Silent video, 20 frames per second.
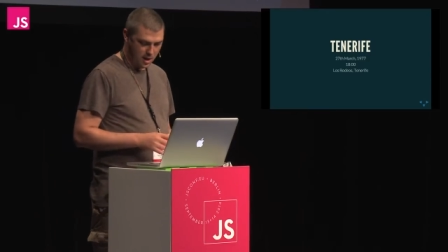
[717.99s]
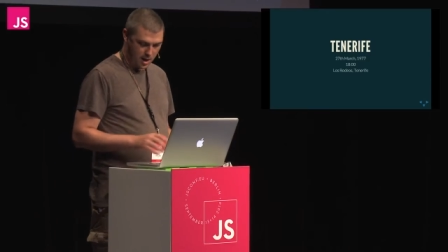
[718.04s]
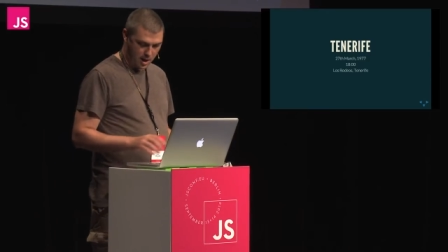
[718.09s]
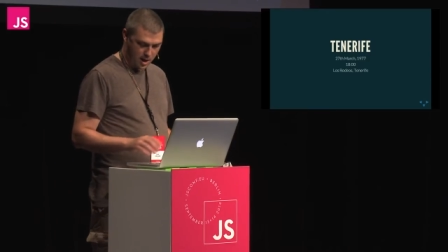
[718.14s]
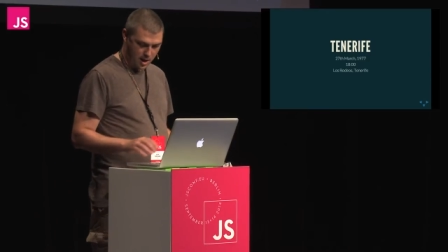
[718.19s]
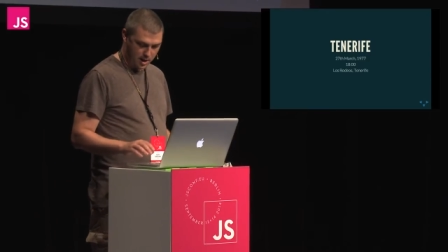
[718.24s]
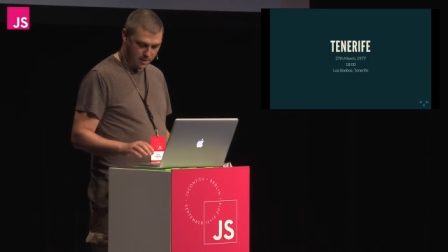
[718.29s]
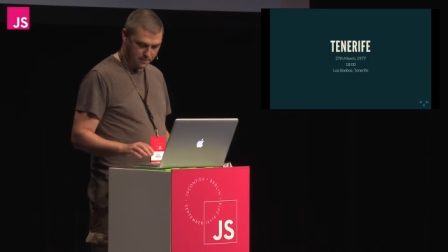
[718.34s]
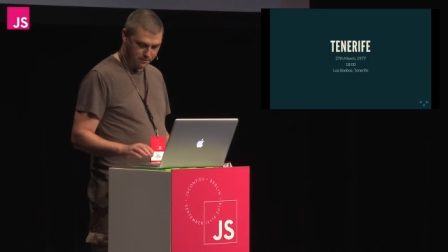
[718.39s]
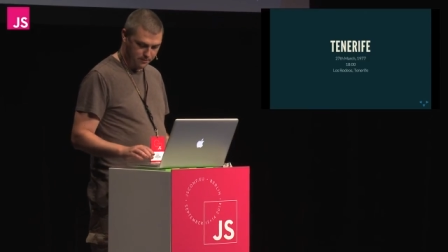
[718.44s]

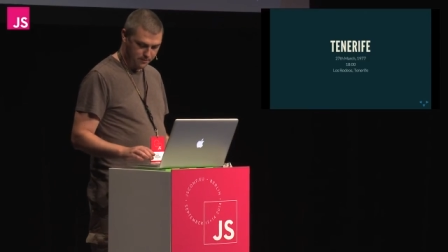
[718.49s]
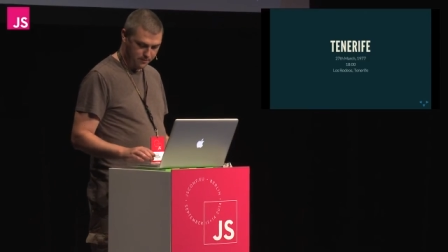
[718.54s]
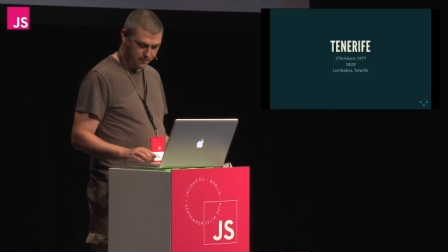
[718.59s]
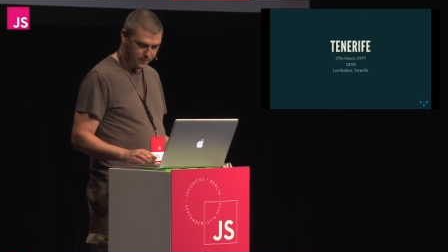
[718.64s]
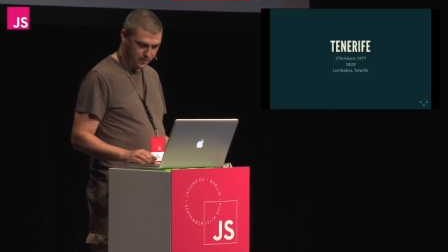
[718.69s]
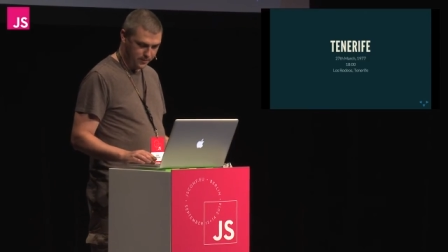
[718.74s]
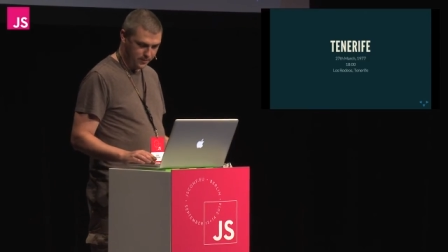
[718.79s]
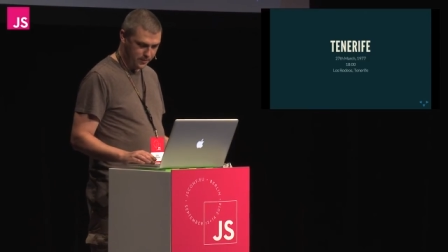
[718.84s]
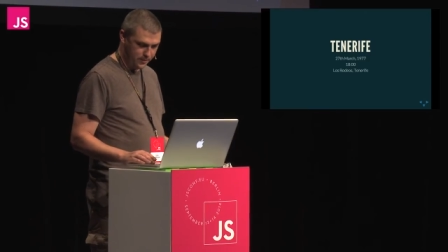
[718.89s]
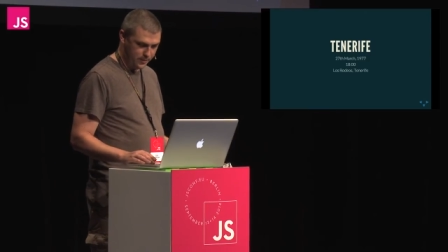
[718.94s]
Um,
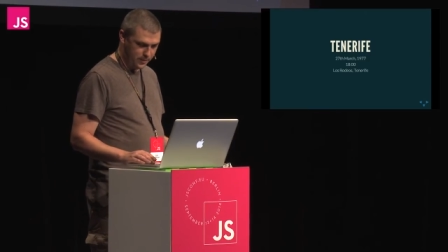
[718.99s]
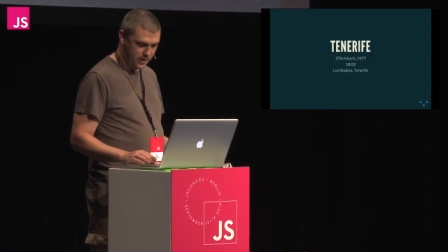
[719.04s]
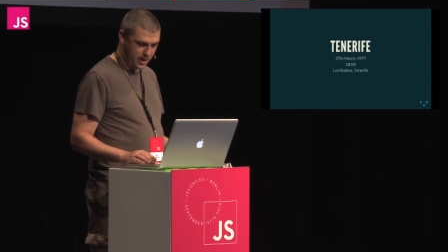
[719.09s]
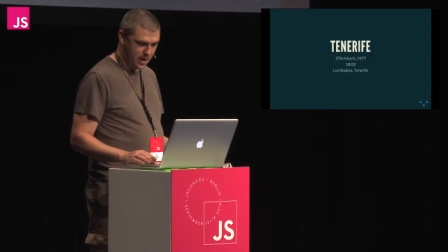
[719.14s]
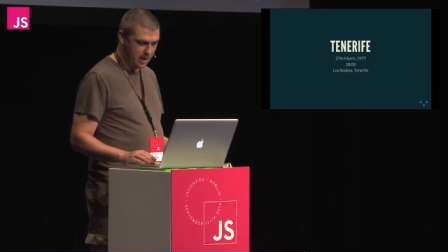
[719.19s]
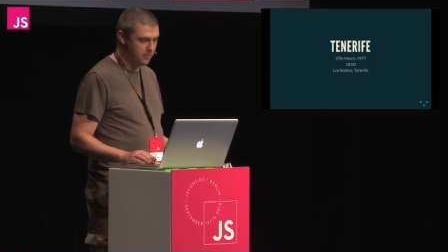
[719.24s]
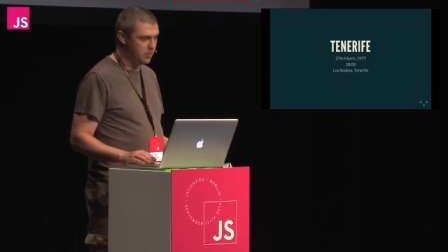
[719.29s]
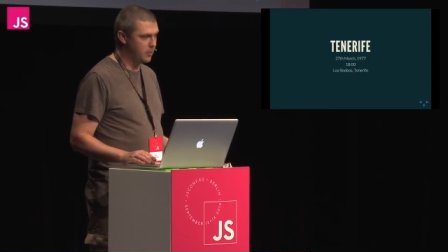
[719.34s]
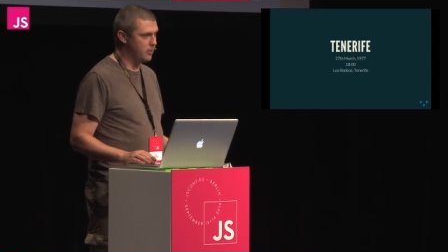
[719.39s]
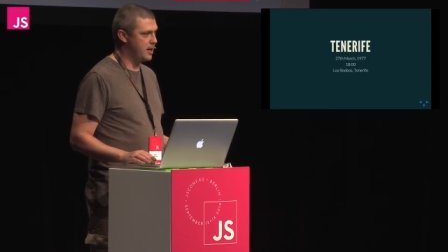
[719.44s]
the
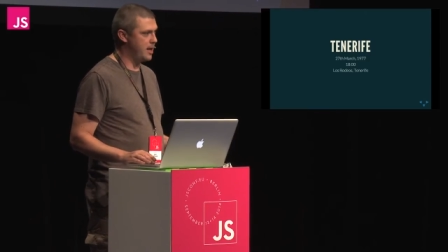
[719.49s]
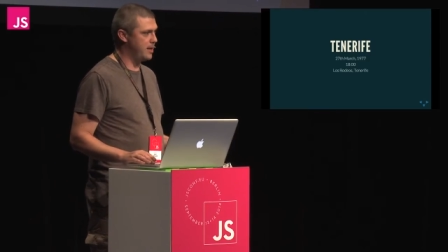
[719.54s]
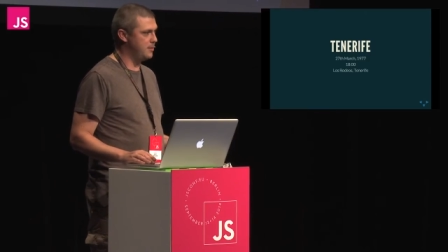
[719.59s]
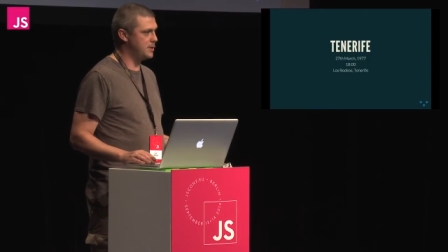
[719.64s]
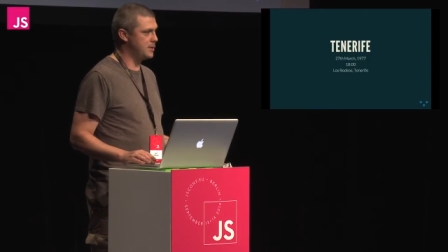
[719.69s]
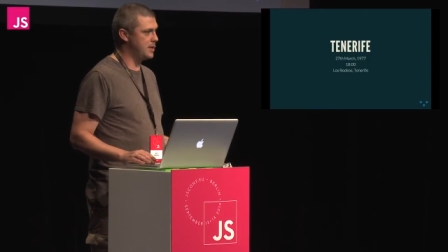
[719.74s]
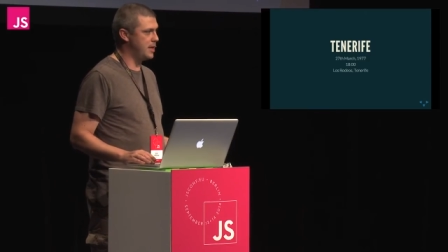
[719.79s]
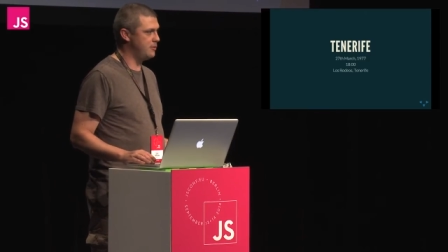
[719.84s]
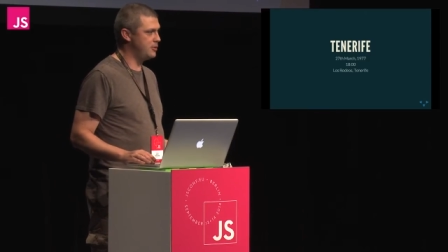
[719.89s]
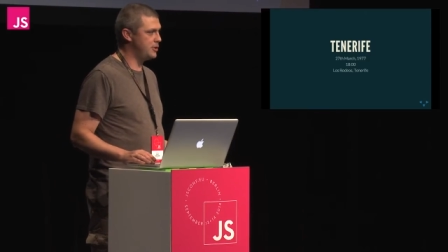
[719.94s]
airport name
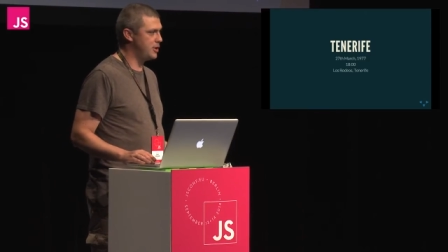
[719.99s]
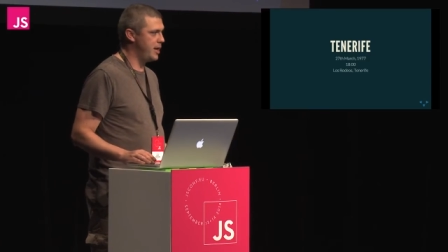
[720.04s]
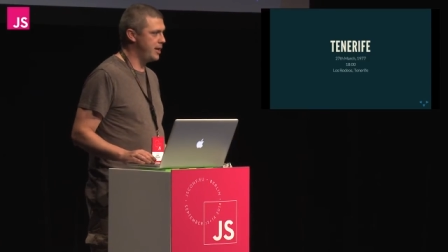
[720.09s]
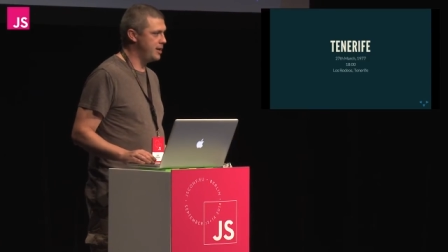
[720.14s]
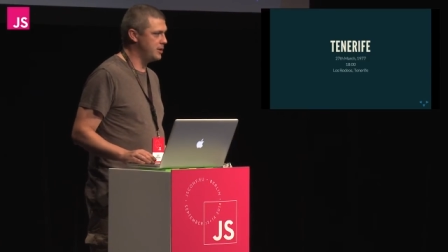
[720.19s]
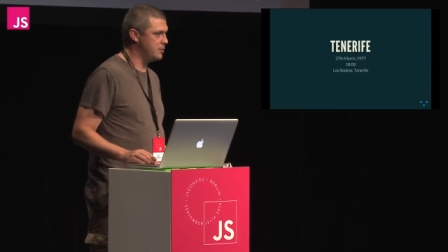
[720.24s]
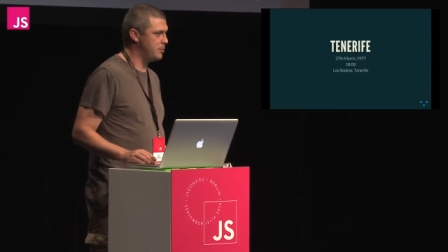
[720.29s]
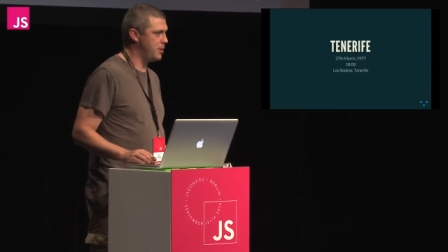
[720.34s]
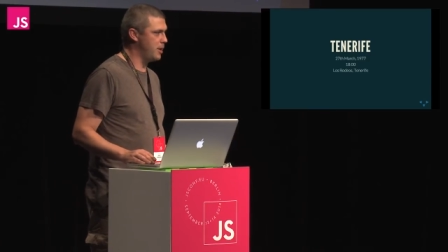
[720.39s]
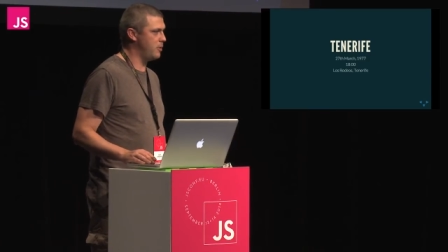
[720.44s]
has now
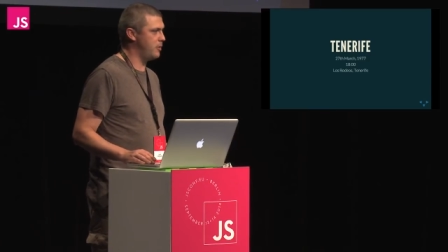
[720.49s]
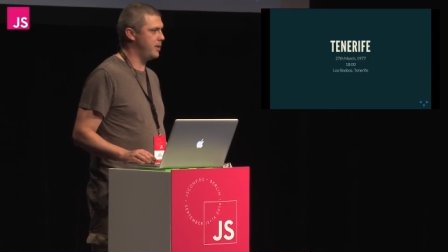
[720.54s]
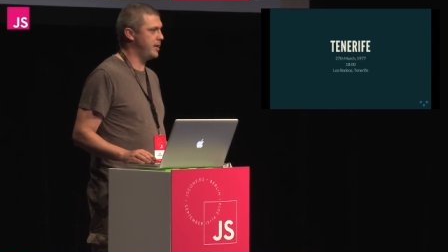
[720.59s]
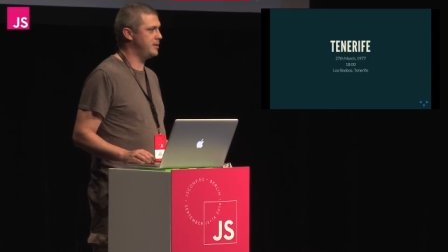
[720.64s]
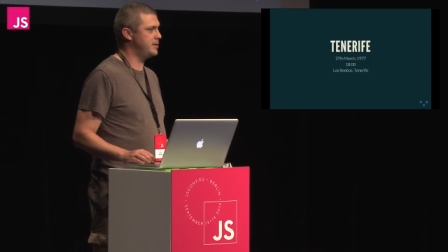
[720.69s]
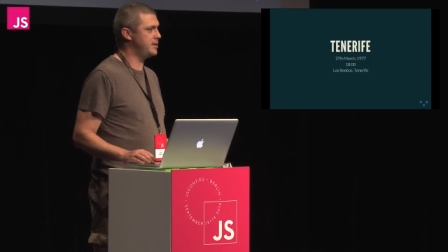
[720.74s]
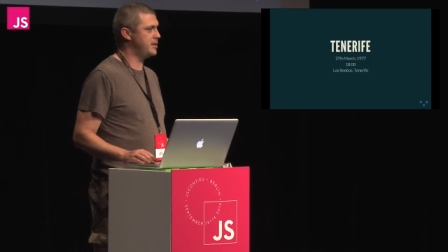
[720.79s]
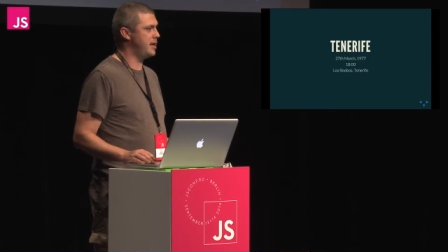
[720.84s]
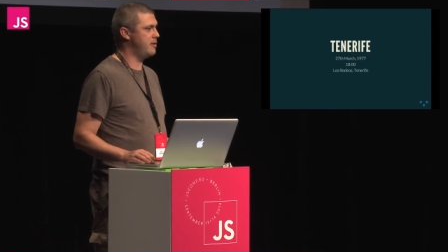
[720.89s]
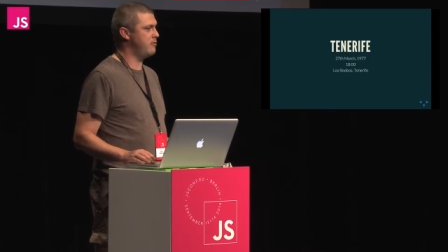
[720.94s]
changed, by the way,
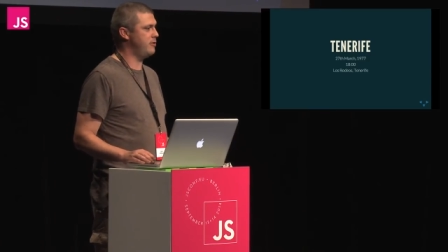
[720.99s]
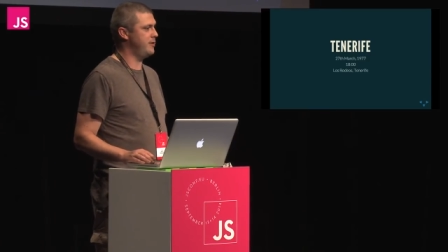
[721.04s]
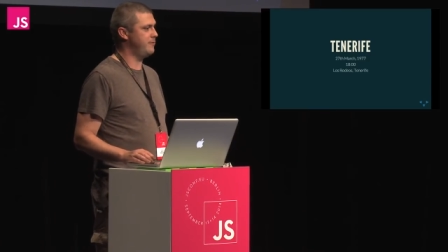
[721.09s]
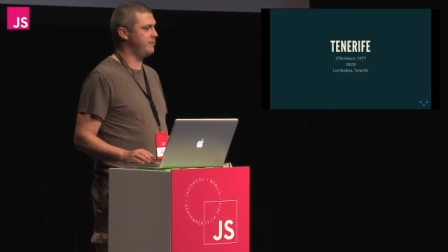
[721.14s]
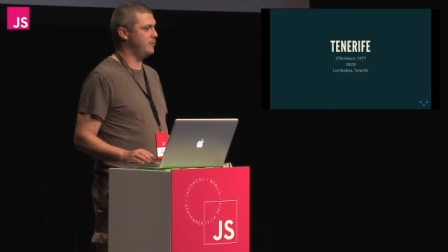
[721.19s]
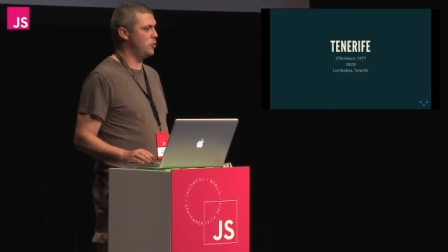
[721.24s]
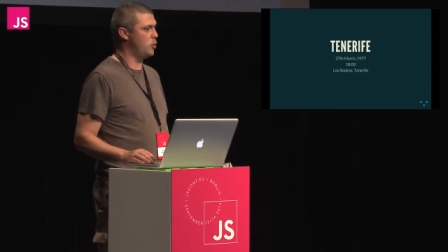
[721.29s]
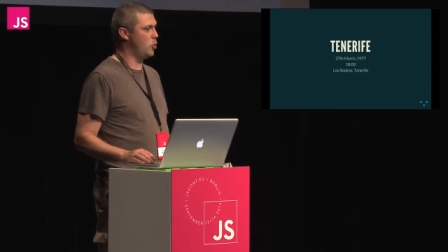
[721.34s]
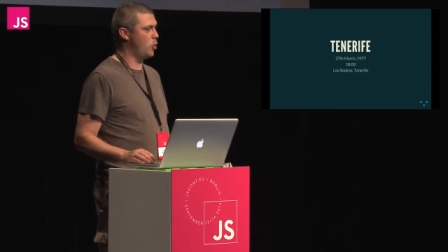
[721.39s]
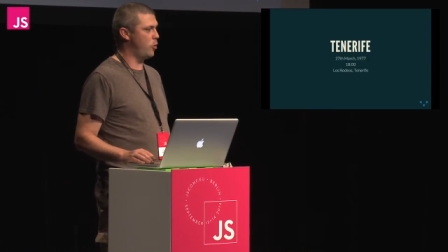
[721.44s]
to
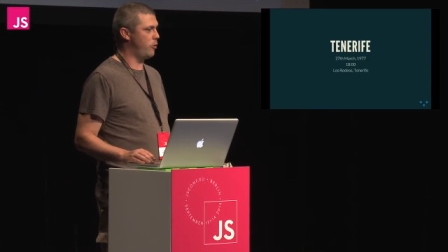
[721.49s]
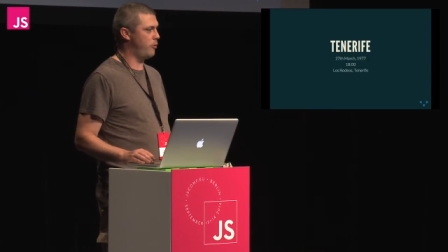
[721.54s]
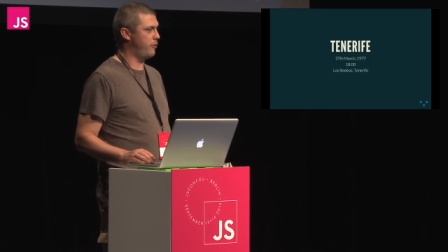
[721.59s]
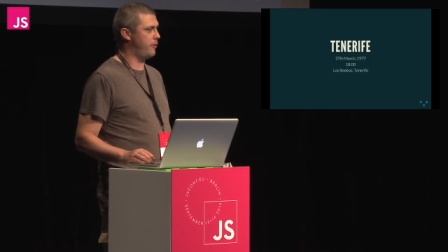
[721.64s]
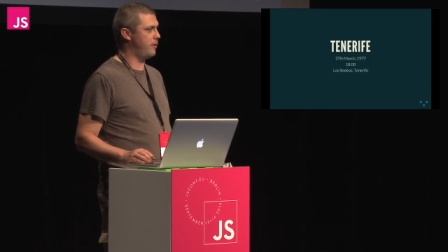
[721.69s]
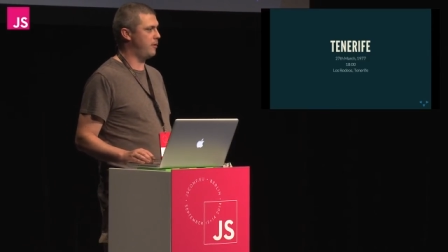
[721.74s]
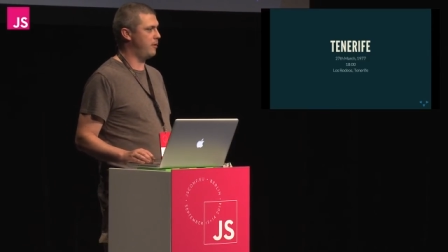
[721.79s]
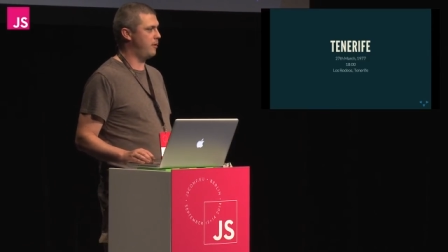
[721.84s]
Tenerife North.